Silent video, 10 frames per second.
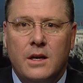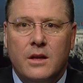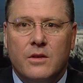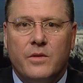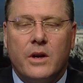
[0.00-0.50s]

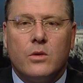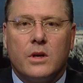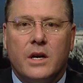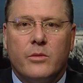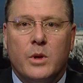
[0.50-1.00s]
The federal
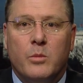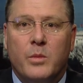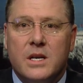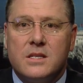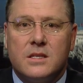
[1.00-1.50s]
government
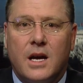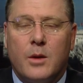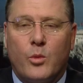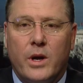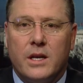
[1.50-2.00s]
must
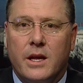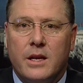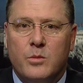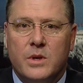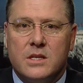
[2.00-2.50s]
stop
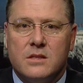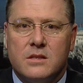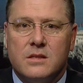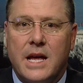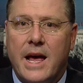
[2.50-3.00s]
regulating
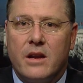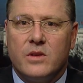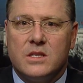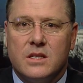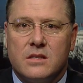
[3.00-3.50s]
businesses out of
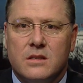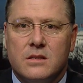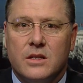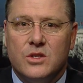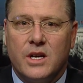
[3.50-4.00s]

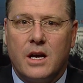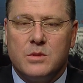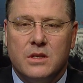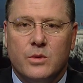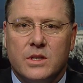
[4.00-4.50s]
existence and jobs
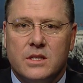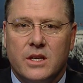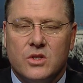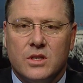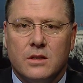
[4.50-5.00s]
into
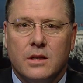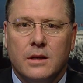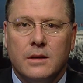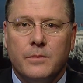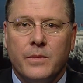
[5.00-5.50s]
extinction.
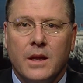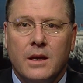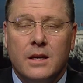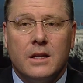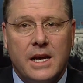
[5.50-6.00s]

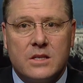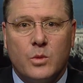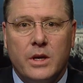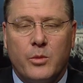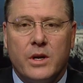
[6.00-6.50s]
Last
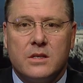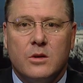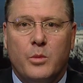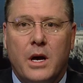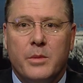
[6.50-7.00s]
week,
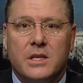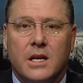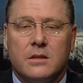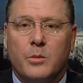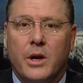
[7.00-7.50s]
President Obama
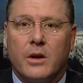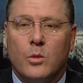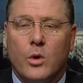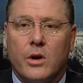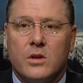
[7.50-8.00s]
dealt American
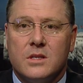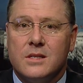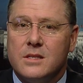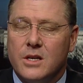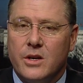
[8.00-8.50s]
workers a
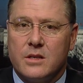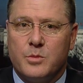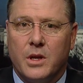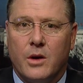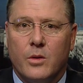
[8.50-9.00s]
serious
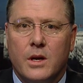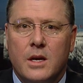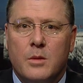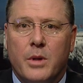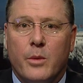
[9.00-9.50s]
blow
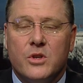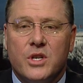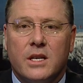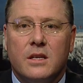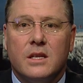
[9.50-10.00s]
by
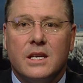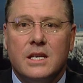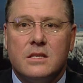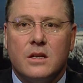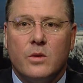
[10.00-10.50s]
rejecting the
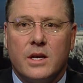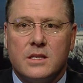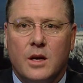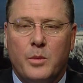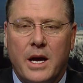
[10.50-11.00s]
Keystone
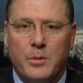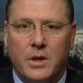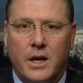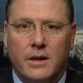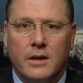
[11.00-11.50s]
XL
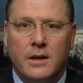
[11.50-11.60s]
pipeline.